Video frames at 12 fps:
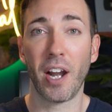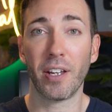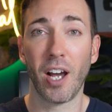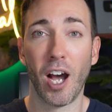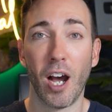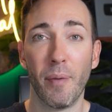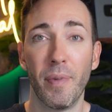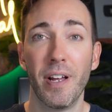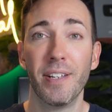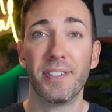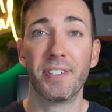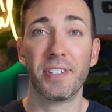dot com
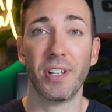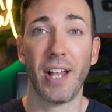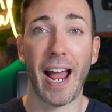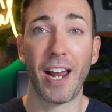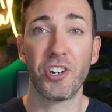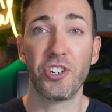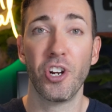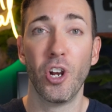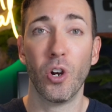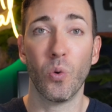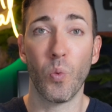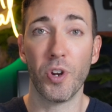slash
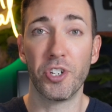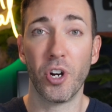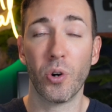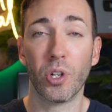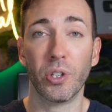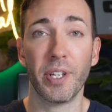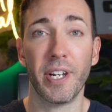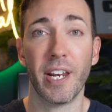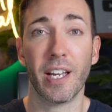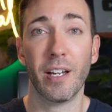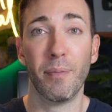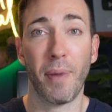window
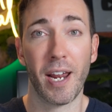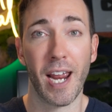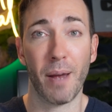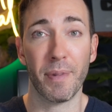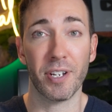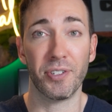cleaning Miami.